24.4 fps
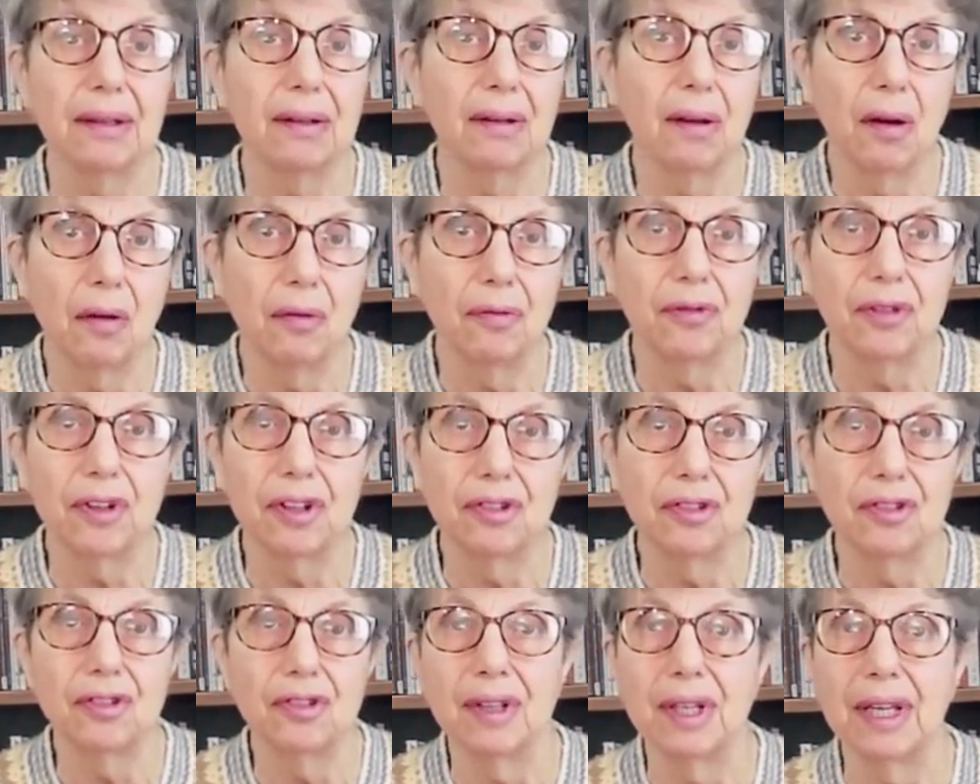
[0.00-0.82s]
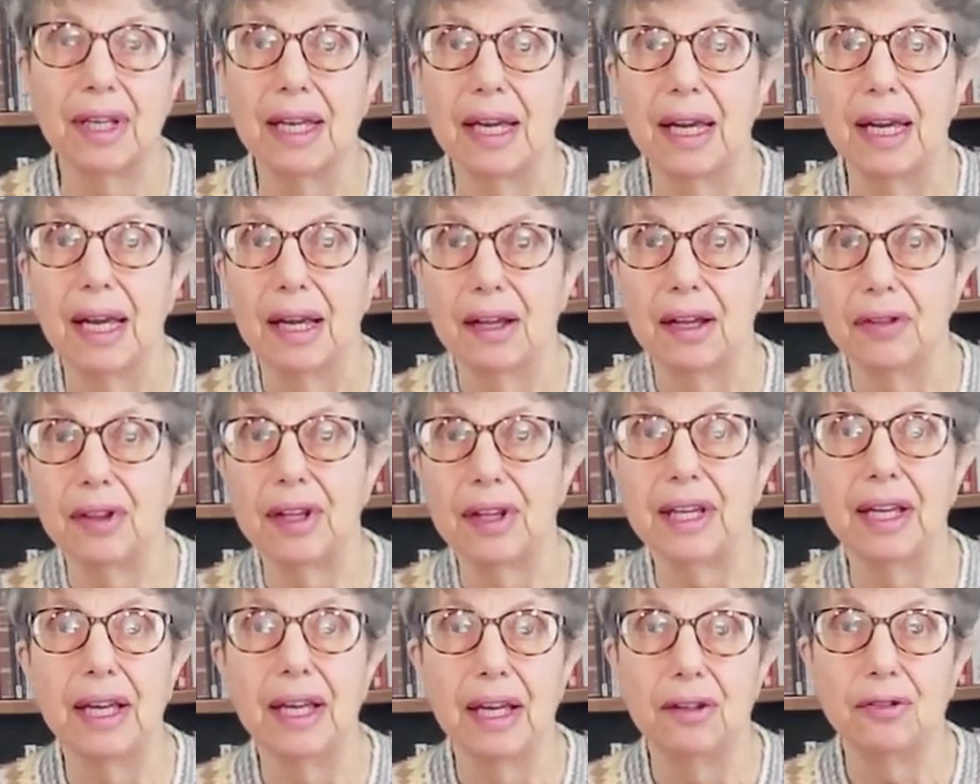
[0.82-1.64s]
Obviously,
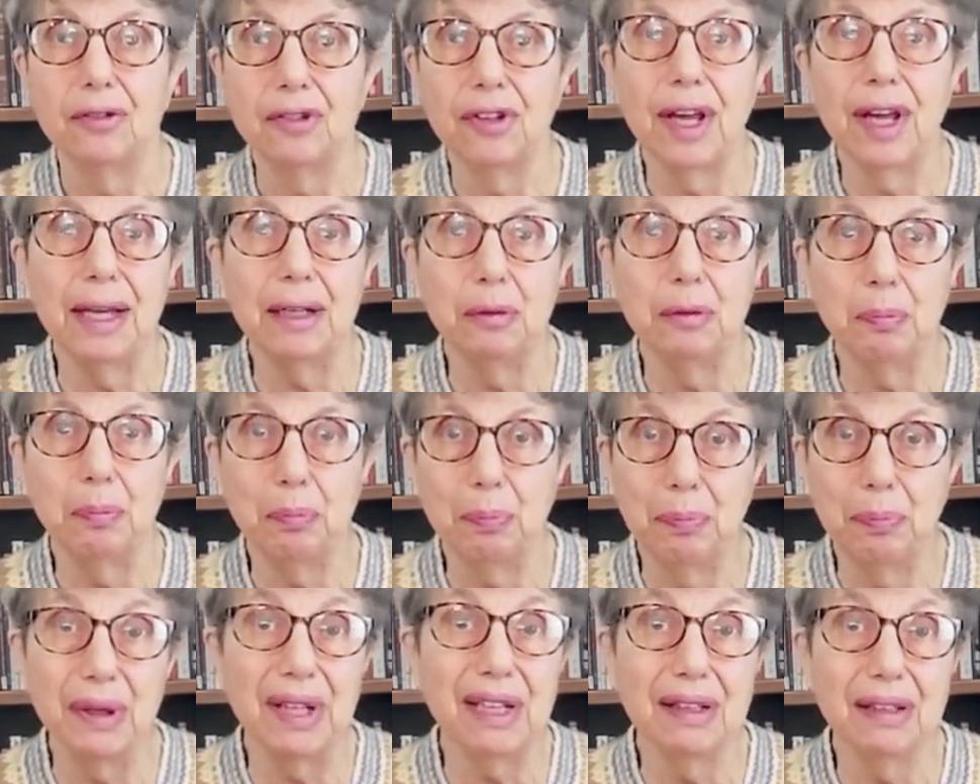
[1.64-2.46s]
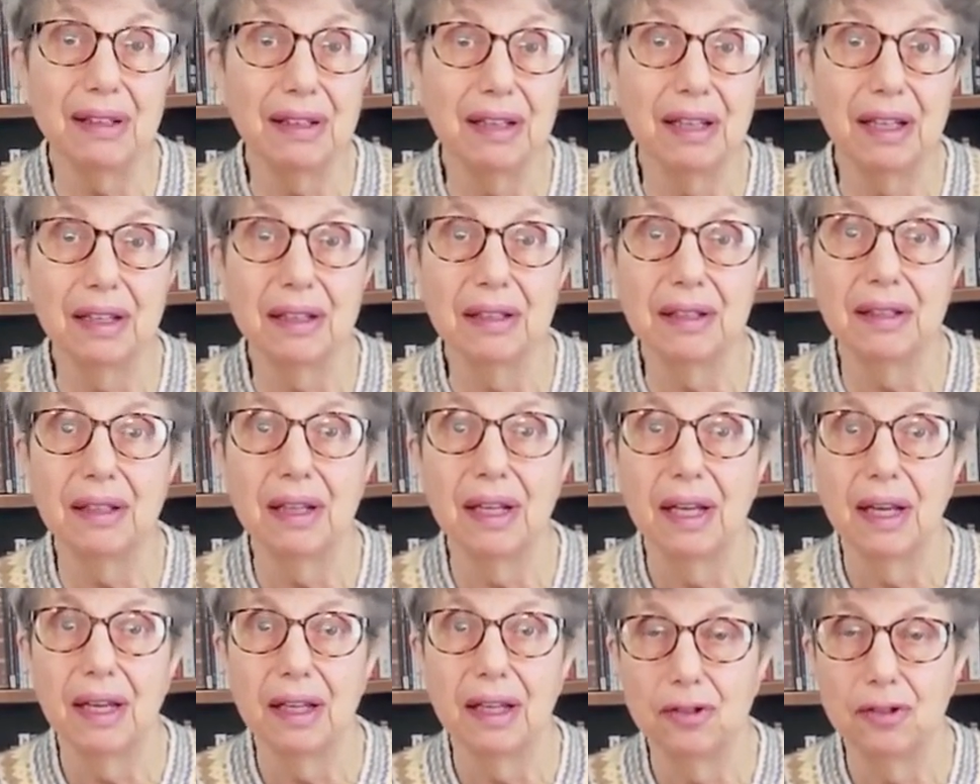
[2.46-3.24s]
the $10 billion